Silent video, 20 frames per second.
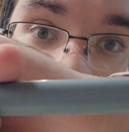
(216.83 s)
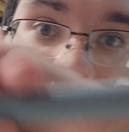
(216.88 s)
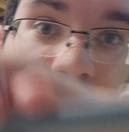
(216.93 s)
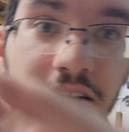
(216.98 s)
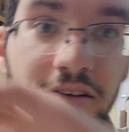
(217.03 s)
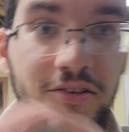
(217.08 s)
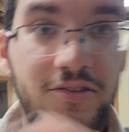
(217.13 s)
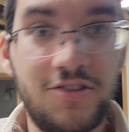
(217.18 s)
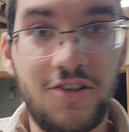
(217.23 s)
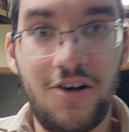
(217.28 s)
It
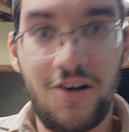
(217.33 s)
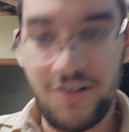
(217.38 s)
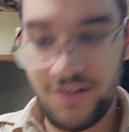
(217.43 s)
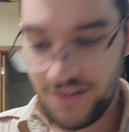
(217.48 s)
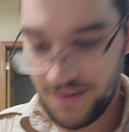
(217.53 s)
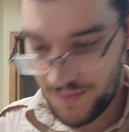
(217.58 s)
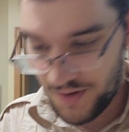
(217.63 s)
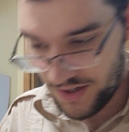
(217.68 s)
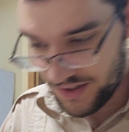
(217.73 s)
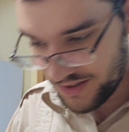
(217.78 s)
looks
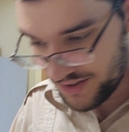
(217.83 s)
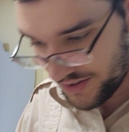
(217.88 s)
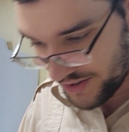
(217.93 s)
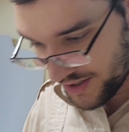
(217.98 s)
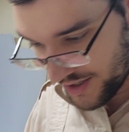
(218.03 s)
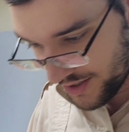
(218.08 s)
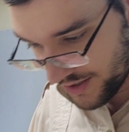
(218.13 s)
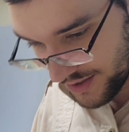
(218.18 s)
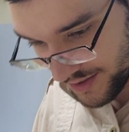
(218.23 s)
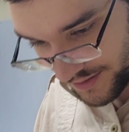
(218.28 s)
awesome, honestly.
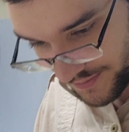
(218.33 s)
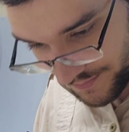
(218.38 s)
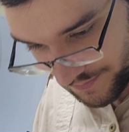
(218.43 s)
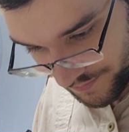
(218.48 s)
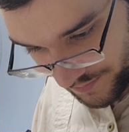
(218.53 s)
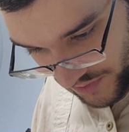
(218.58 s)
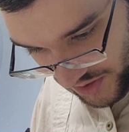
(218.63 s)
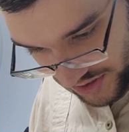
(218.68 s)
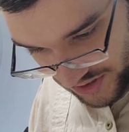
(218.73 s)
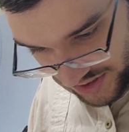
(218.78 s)

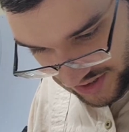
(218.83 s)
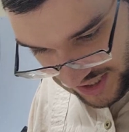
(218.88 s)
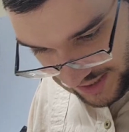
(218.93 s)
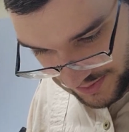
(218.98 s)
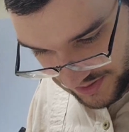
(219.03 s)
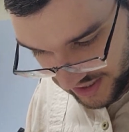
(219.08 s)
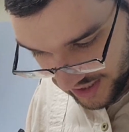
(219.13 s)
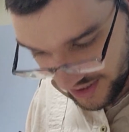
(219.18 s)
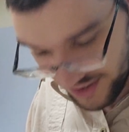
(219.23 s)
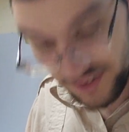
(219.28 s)
Just keep
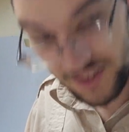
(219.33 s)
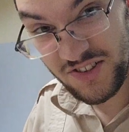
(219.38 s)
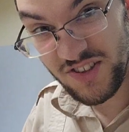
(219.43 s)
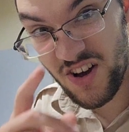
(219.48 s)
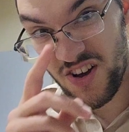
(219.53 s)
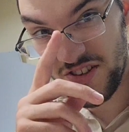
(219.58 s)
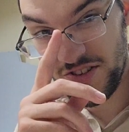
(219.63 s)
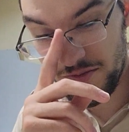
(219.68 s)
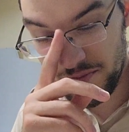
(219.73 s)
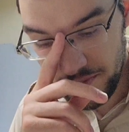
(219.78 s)
saying it looks
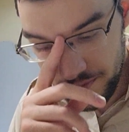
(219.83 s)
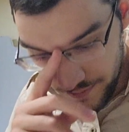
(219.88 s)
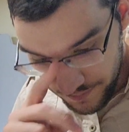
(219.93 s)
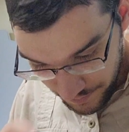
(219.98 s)
awesome.